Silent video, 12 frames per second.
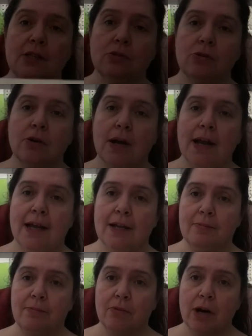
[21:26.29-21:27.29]
store
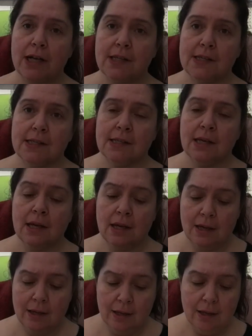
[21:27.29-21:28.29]
and price
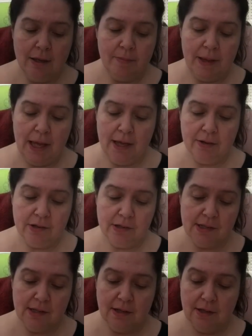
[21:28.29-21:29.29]

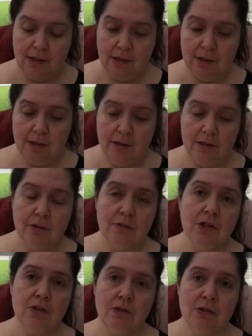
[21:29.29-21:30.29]
panels. Uh,
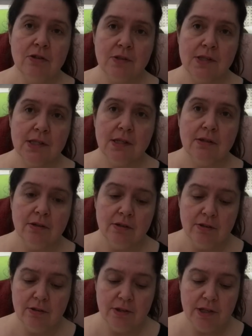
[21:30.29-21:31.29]
you'll see
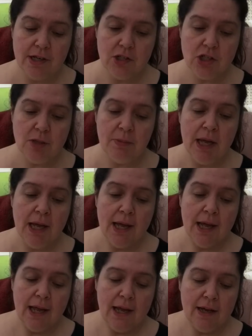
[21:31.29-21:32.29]
they're, they're not cheap.
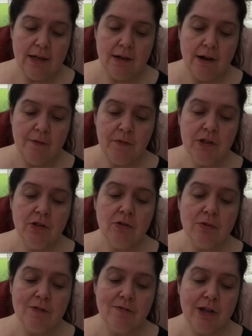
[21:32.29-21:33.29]
And often
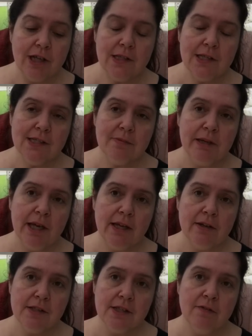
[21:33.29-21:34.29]
you will find these
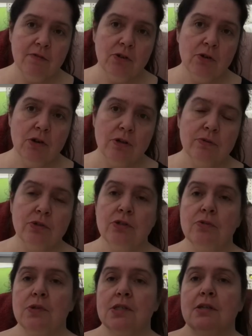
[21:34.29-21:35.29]
panels if you go
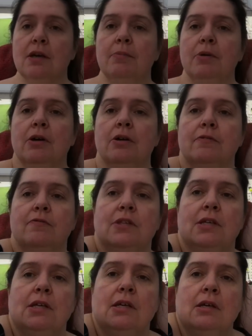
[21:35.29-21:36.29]
to some of
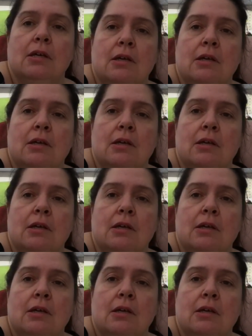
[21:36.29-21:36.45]
the